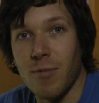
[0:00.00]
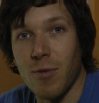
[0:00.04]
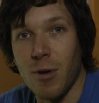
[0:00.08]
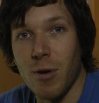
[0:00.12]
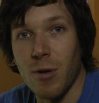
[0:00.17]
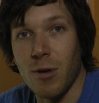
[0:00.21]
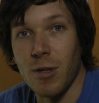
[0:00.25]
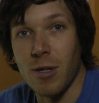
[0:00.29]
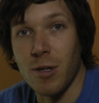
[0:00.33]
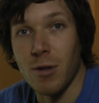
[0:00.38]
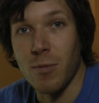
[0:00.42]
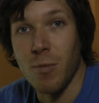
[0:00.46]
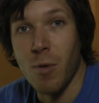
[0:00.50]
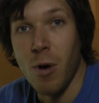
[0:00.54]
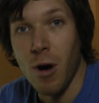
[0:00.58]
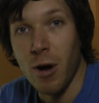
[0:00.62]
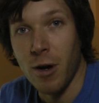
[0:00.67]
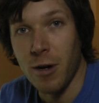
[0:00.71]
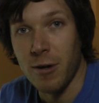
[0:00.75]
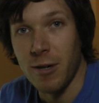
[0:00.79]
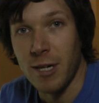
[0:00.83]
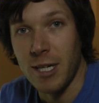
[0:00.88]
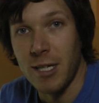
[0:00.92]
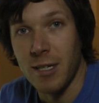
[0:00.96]
for a little
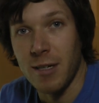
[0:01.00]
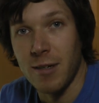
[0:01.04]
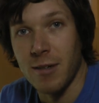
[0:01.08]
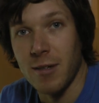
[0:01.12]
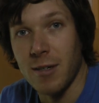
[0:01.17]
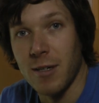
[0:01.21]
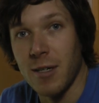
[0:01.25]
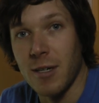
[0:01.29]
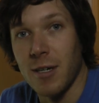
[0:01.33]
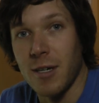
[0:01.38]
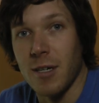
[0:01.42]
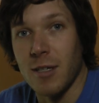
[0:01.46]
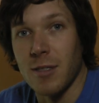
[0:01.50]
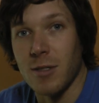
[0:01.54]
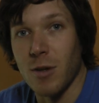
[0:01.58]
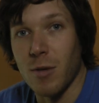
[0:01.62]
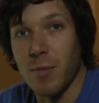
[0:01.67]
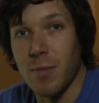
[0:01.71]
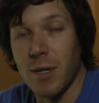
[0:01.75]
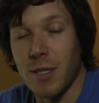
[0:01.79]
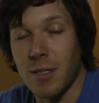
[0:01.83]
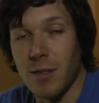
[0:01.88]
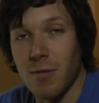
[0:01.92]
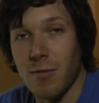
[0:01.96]
watering.
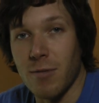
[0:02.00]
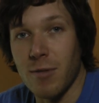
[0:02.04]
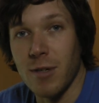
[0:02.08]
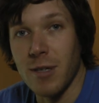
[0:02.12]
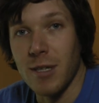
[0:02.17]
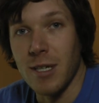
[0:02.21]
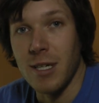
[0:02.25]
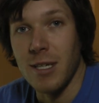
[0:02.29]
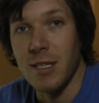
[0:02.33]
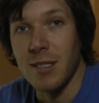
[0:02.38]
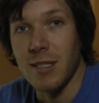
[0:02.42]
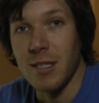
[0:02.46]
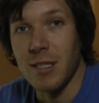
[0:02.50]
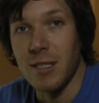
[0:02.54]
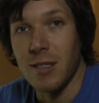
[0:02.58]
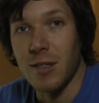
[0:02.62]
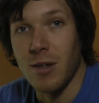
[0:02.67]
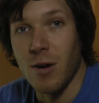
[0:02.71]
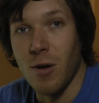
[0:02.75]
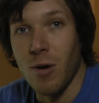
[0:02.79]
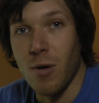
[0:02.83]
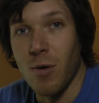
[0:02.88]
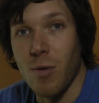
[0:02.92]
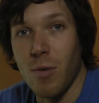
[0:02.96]
So it makes it really easy to
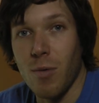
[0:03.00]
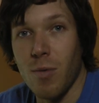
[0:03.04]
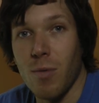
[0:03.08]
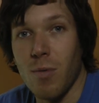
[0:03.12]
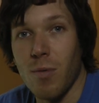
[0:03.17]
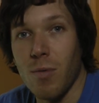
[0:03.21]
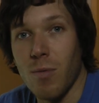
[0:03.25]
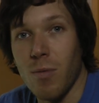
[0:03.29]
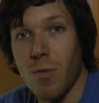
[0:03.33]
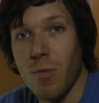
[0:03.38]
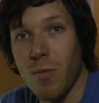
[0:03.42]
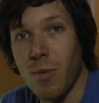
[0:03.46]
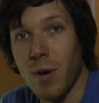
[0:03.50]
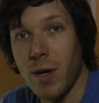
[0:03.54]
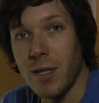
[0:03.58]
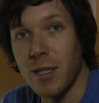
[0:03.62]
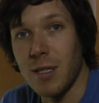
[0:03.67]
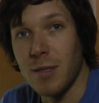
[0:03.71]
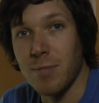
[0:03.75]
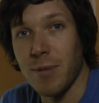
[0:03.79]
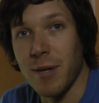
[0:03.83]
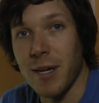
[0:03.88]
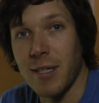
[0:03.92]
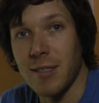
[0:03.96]
know when
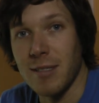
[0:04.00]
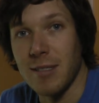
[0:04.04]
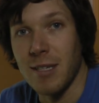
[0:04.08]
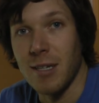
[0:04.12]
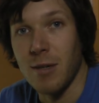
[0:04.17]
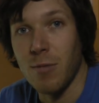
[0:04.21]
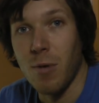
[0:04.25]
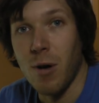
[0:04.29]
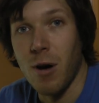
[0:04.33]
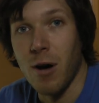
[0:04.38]
these plants need